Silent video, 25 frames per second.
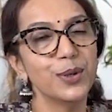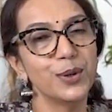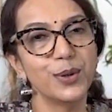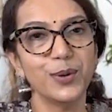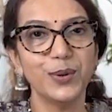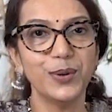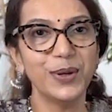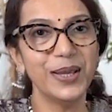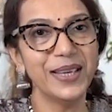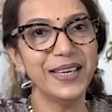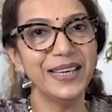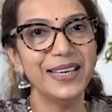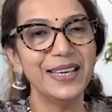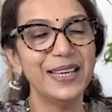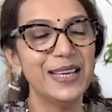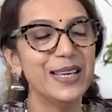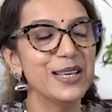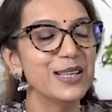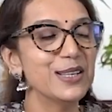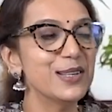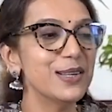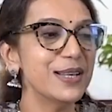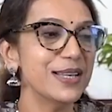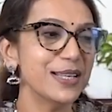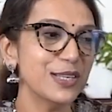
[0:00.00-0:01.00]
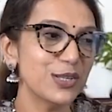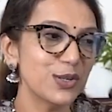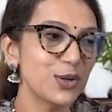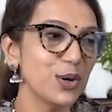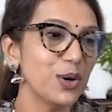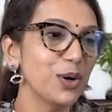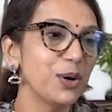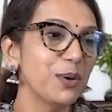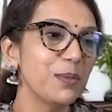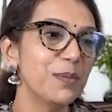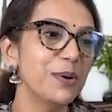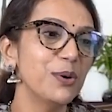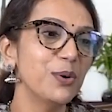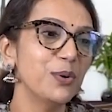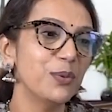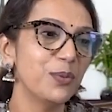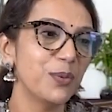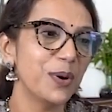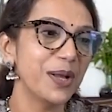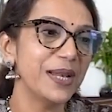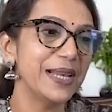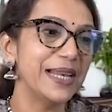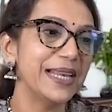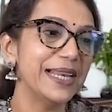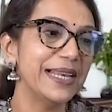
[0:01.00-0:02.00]
Okay, so let's talk about
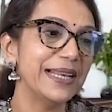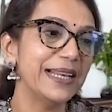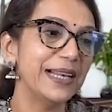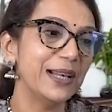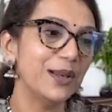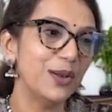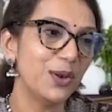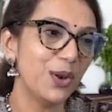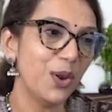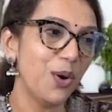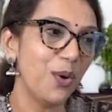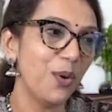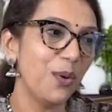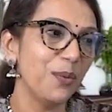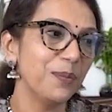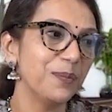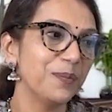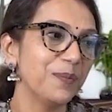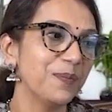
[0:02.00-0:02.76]
one little law.